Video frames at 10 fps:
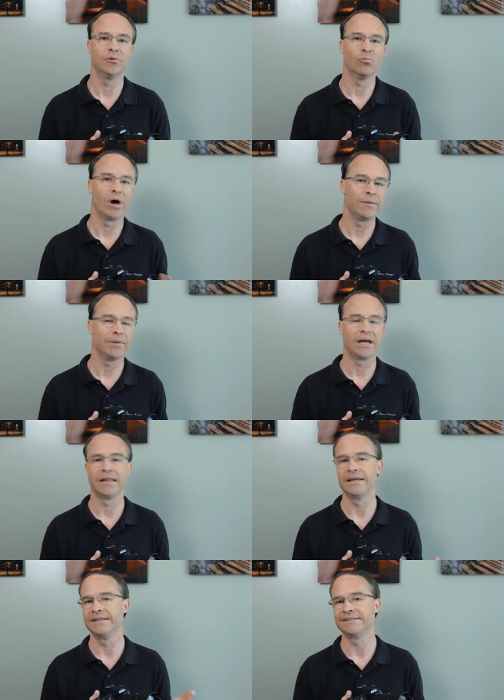and white
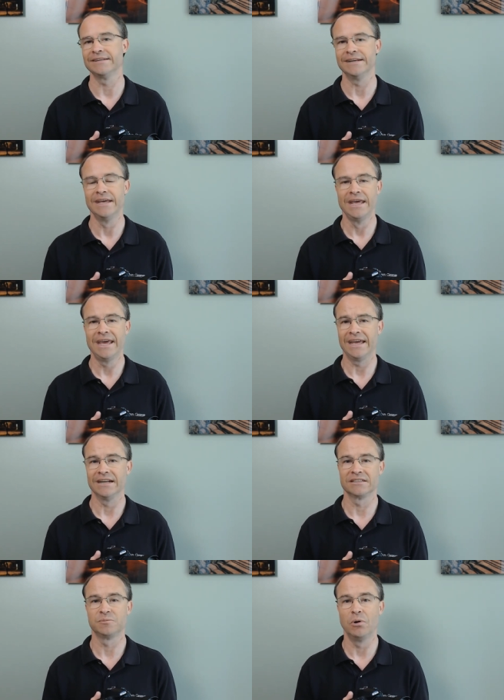balance and, and
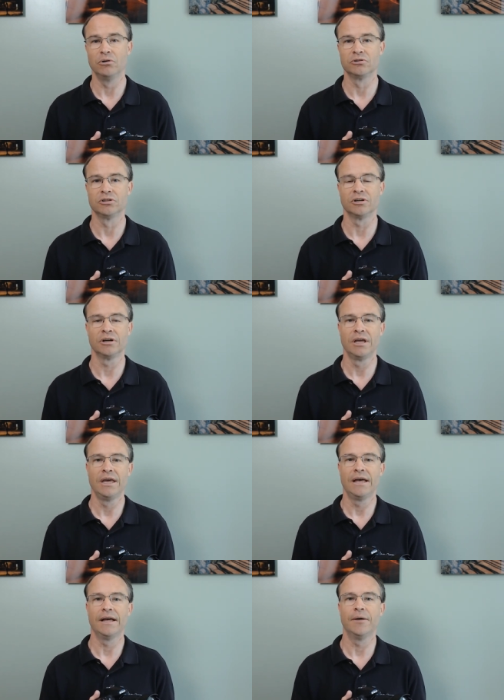exposure.
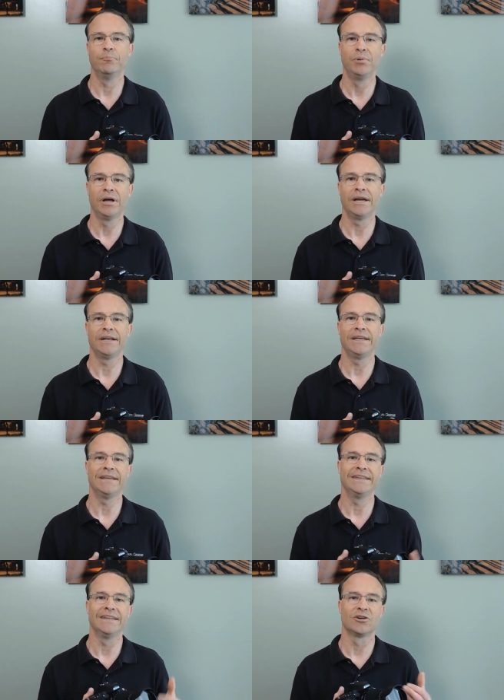Um, but
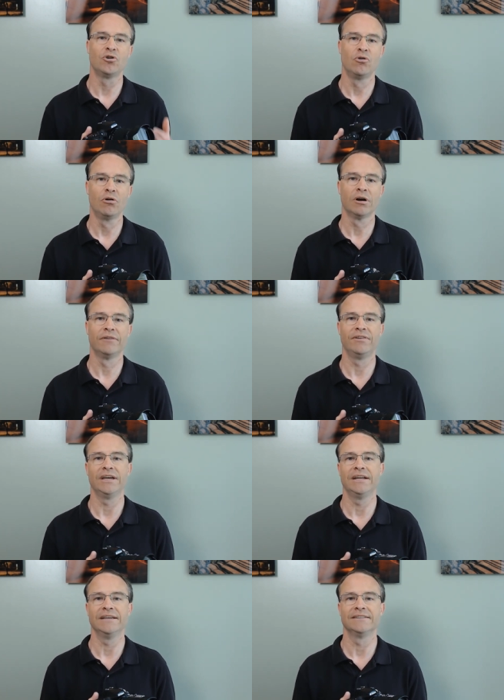in the core of
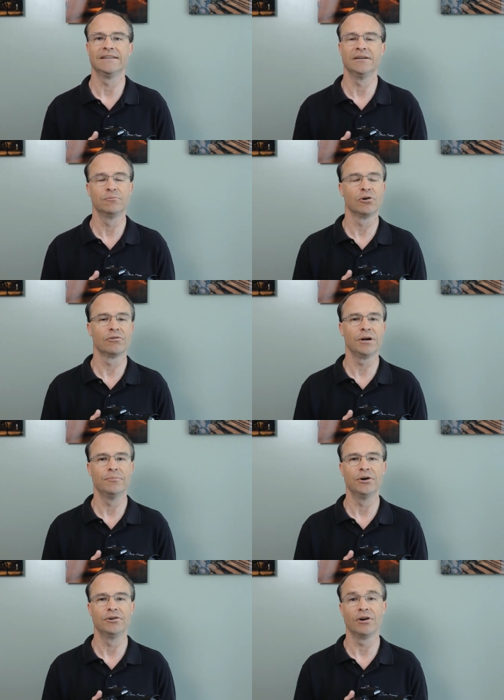it is that in program
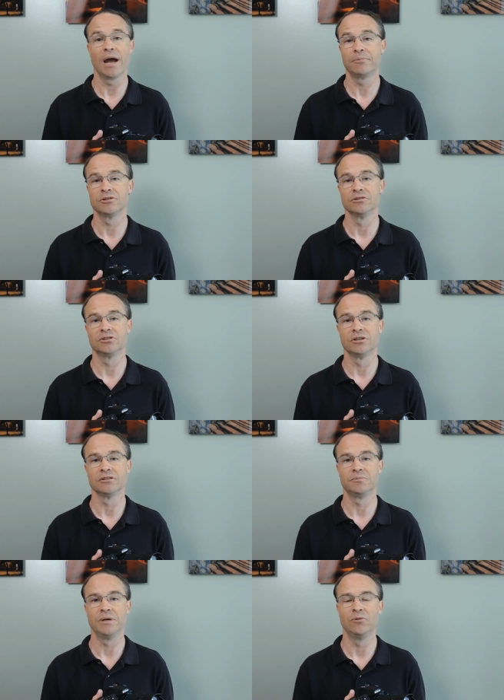mode, your aperture and shutter
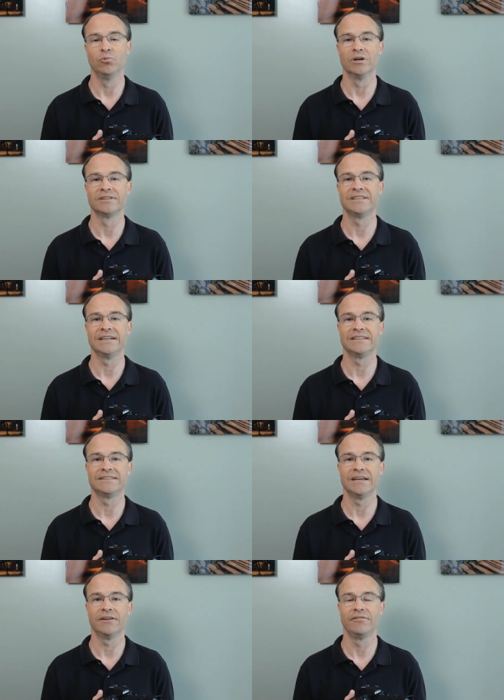speed will set
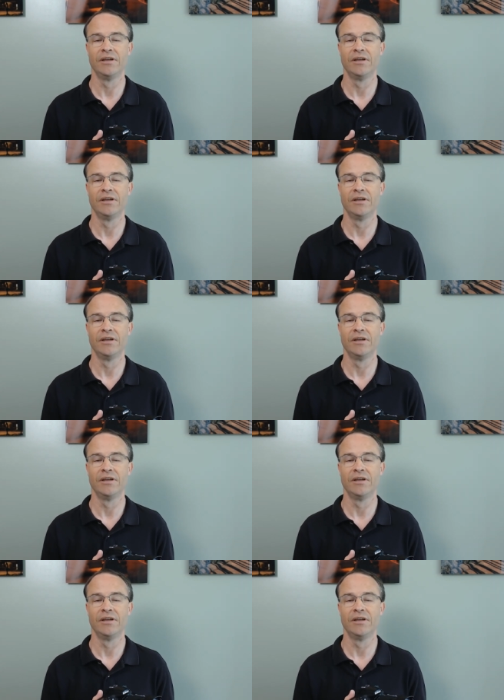itself